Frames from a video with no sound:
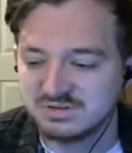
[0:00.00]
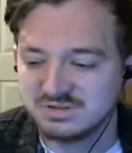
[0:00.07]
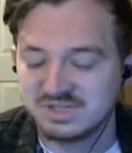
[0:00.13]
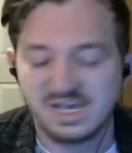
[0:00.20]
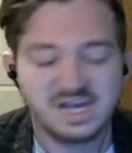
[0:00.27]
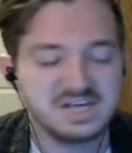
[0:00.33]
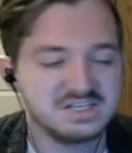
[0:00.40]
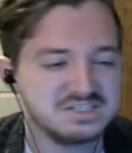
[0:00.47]

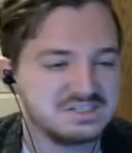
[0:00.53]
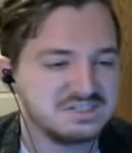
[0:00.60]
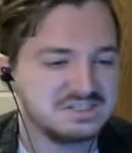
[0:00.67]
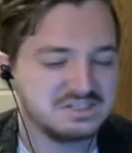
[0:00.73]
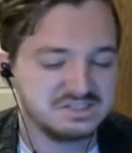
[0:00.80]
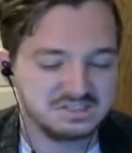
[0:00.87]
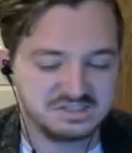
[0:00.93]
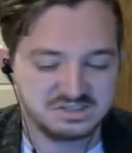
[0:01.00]
Yes?
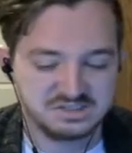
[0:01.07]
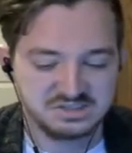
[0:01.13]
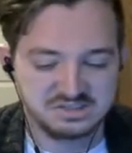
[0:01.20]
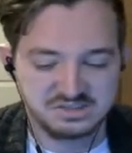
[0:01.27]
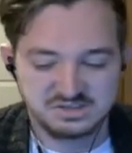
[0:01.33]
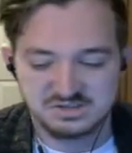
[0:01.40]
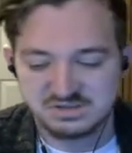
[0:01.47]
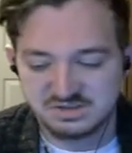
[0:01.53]

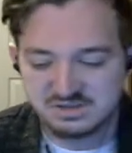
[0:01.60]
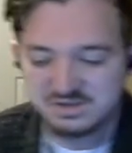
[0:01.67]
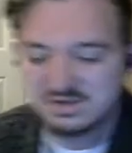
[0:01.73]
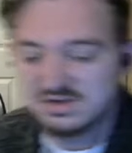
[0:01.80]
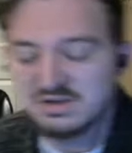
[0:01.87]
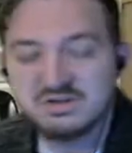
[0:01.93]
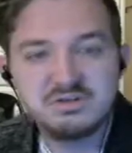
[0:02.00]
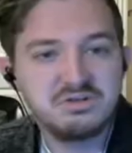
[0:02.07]

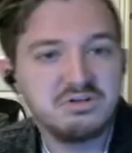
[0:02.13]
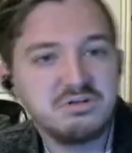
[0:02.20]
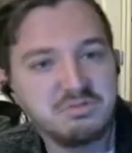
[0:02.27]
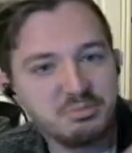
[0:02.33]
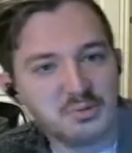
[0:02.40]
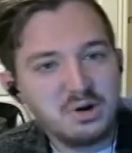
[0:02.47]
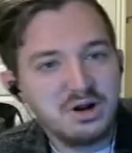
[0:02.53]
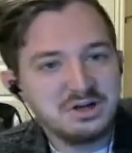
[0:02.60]

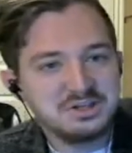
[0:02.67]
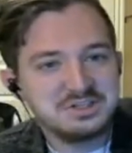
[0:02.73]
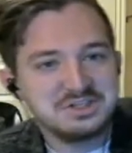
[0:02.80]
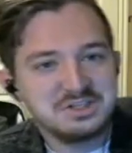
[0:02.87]
Toothbrush?